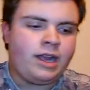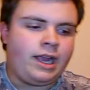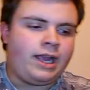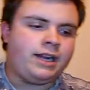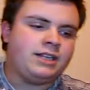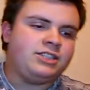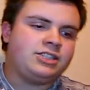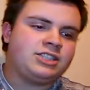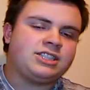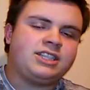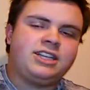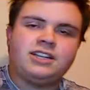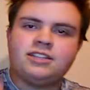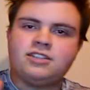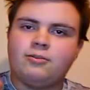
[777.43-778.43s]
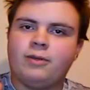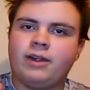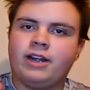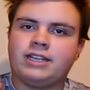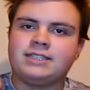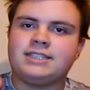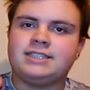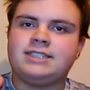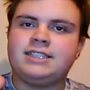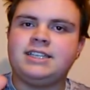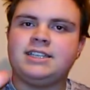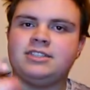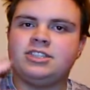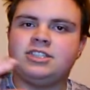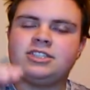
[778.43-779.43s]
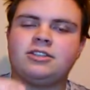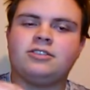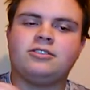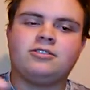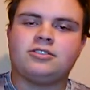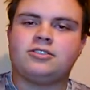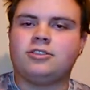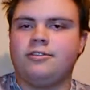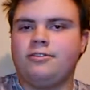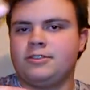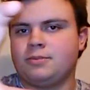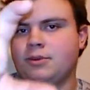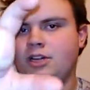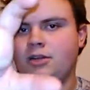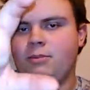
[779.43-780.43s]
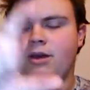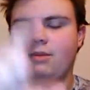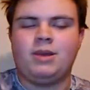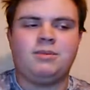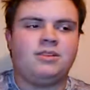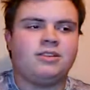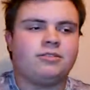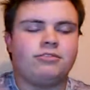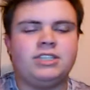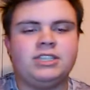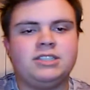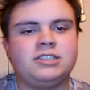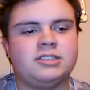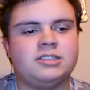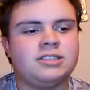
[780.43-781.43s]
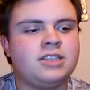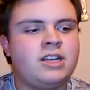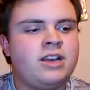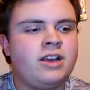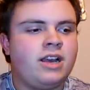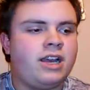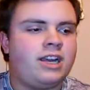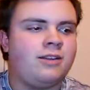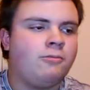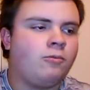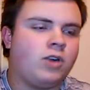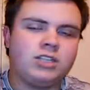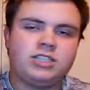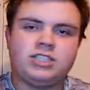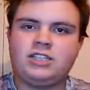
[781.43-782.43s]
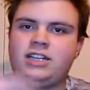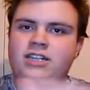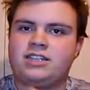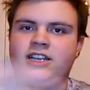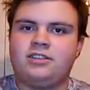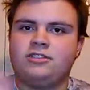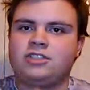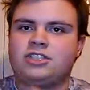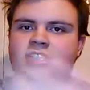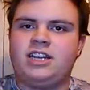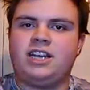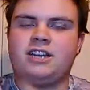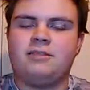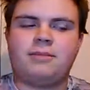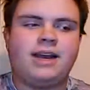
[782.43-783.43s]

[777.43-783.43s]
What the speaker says: And I just get it to where I can see it just under the surface, probably about maybe 3 inches. And I'm watching that tail just kicking